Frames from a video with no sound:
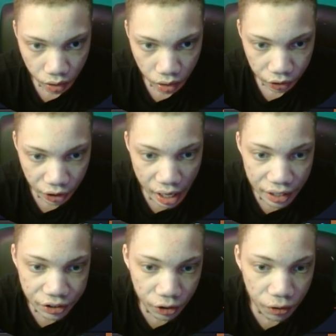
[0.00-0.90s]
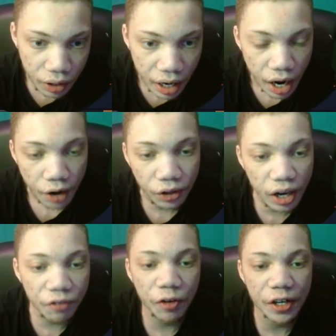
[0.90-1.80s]
yeah, so a lot
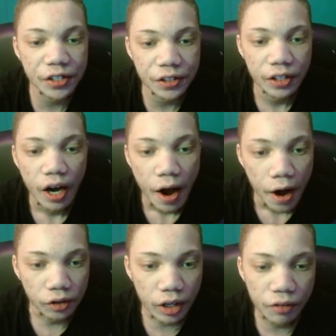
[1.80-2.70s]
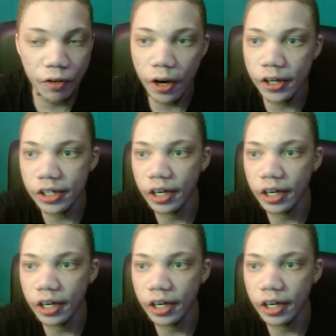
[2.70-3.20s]
of our